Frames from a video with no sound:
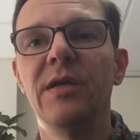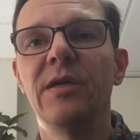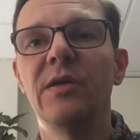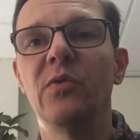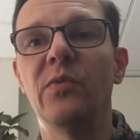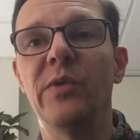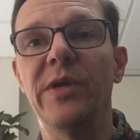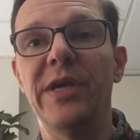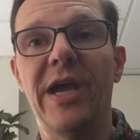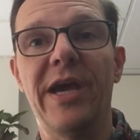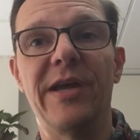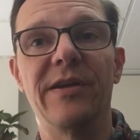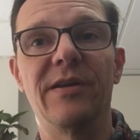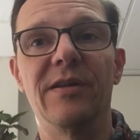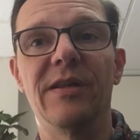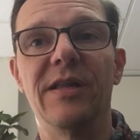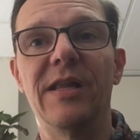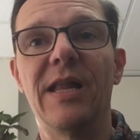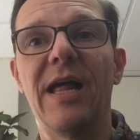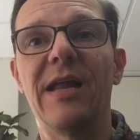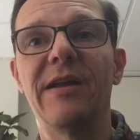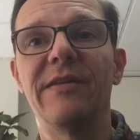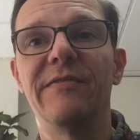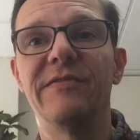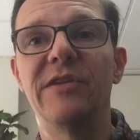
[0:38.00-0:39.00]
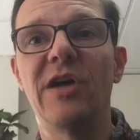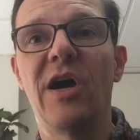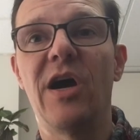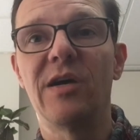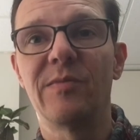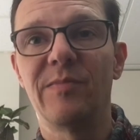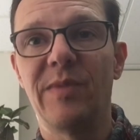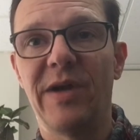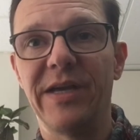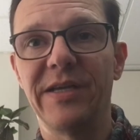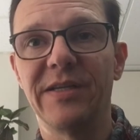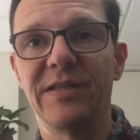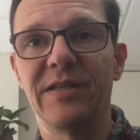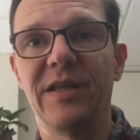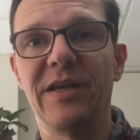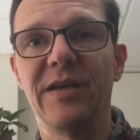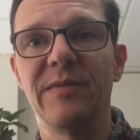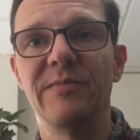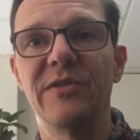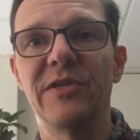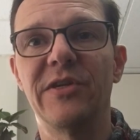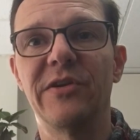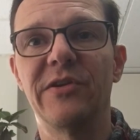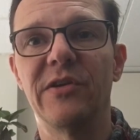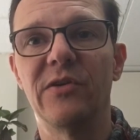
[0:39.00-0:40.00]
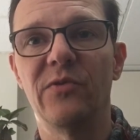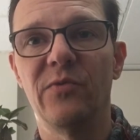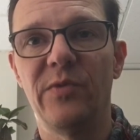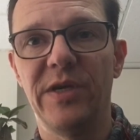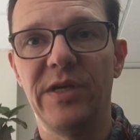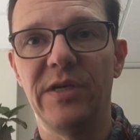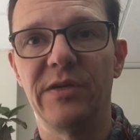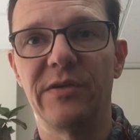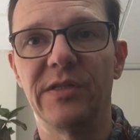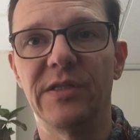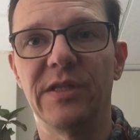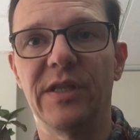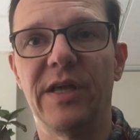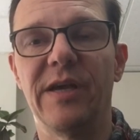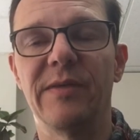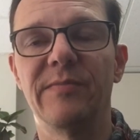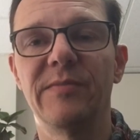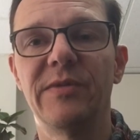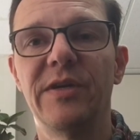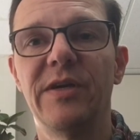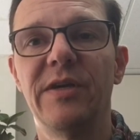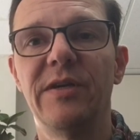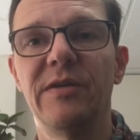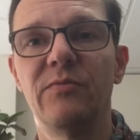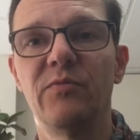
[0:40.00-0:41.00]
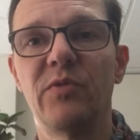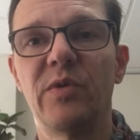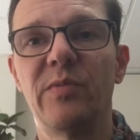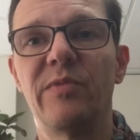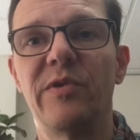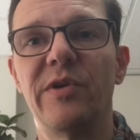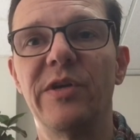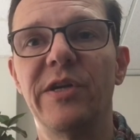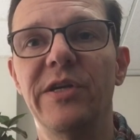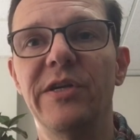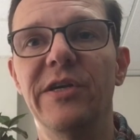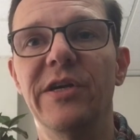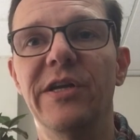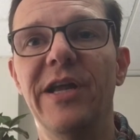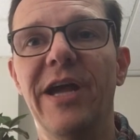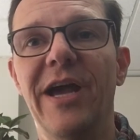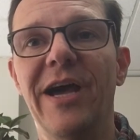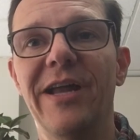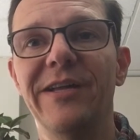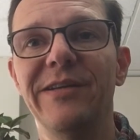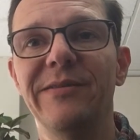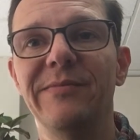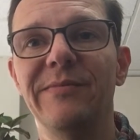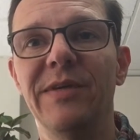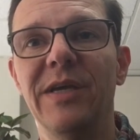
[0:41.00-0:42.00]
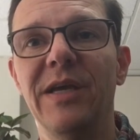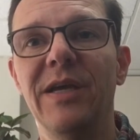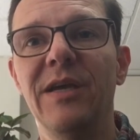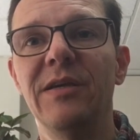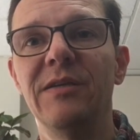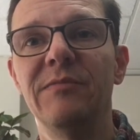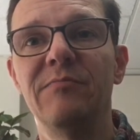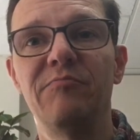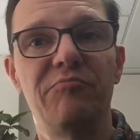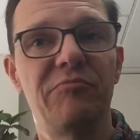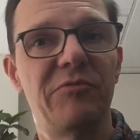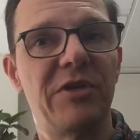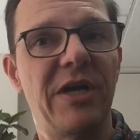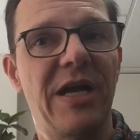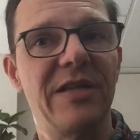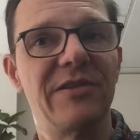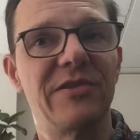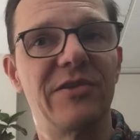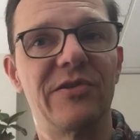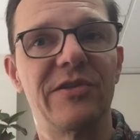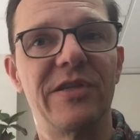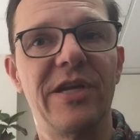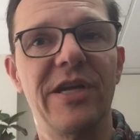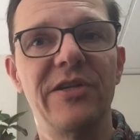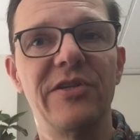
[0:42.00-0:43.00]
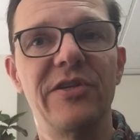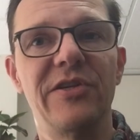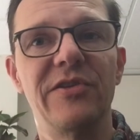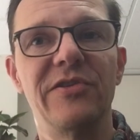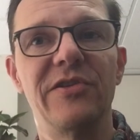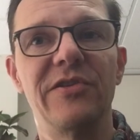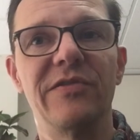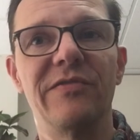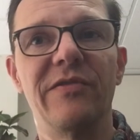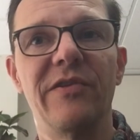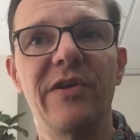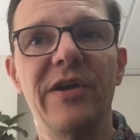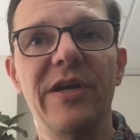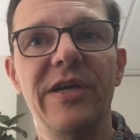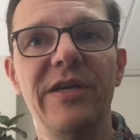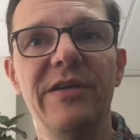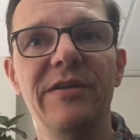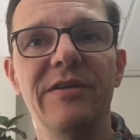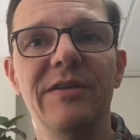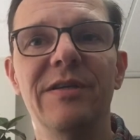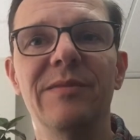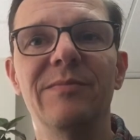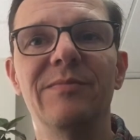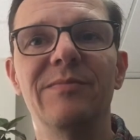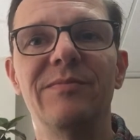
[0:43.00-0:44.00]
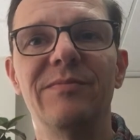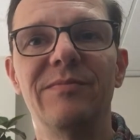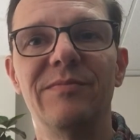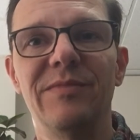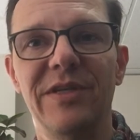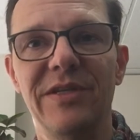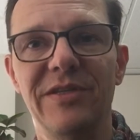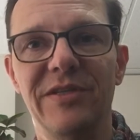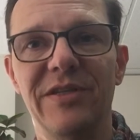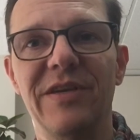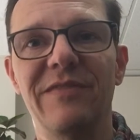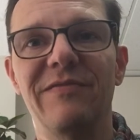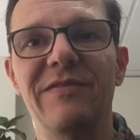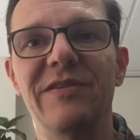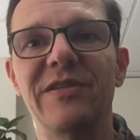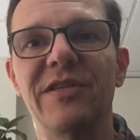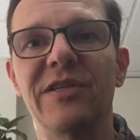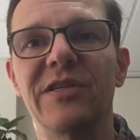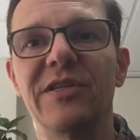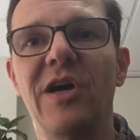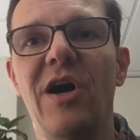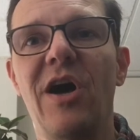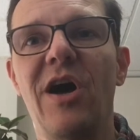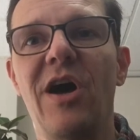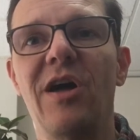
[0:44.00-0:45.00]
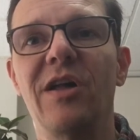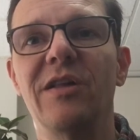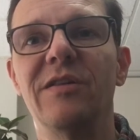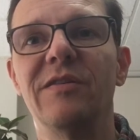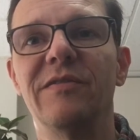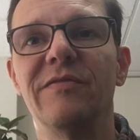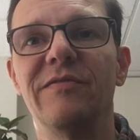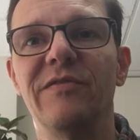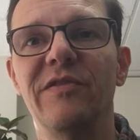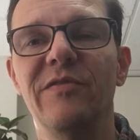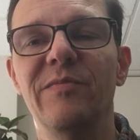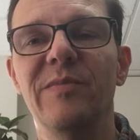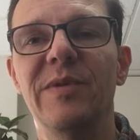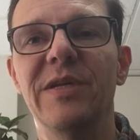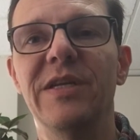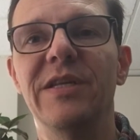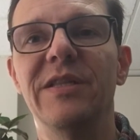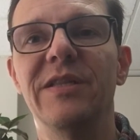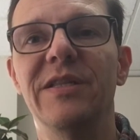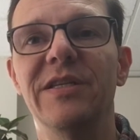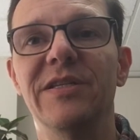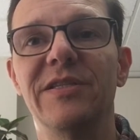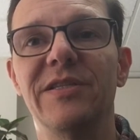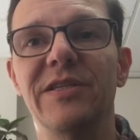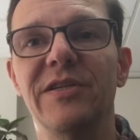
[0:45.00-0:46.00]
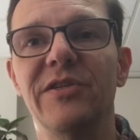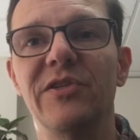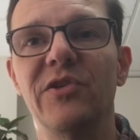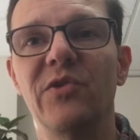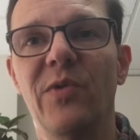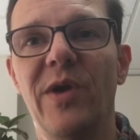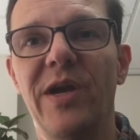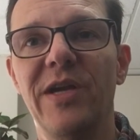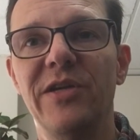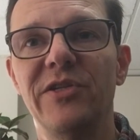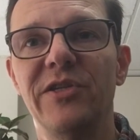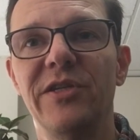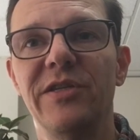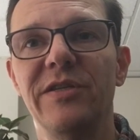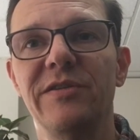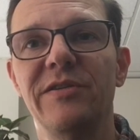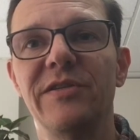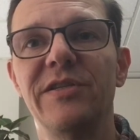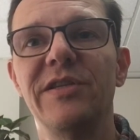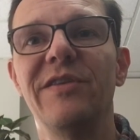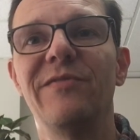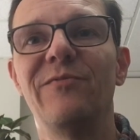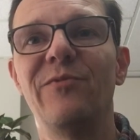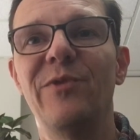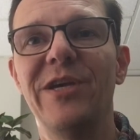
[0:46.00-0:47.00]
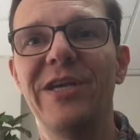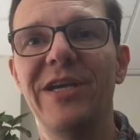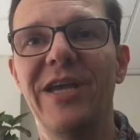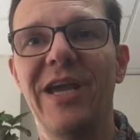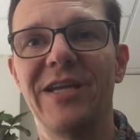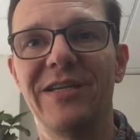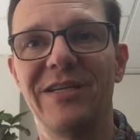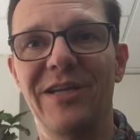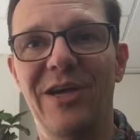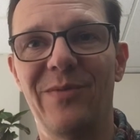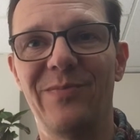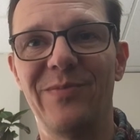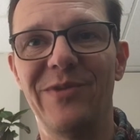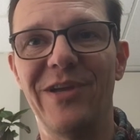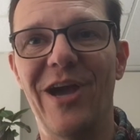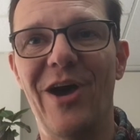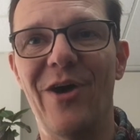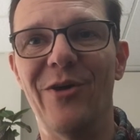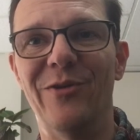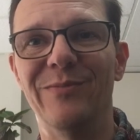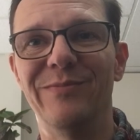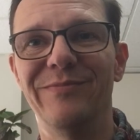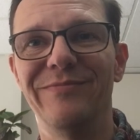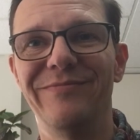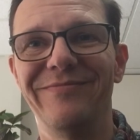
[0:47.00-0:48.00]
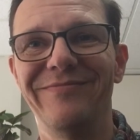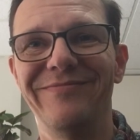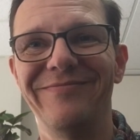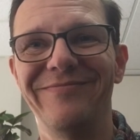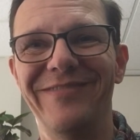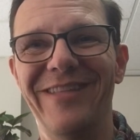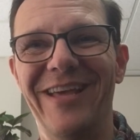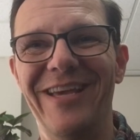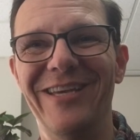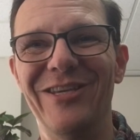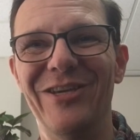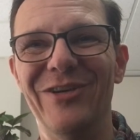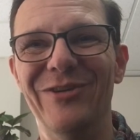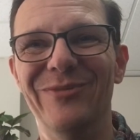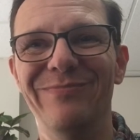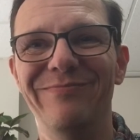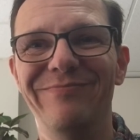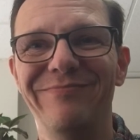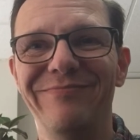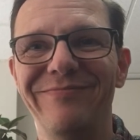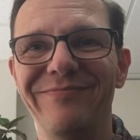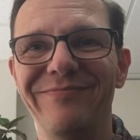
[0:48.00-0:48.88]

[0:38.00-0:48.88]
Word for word: We handle a lot of dog bite claims here at Wiener and Lambka, and we're pretty good at it. Consultations are free. Please give us a call if you've been in this situation and see if we can't help you out. Thank you.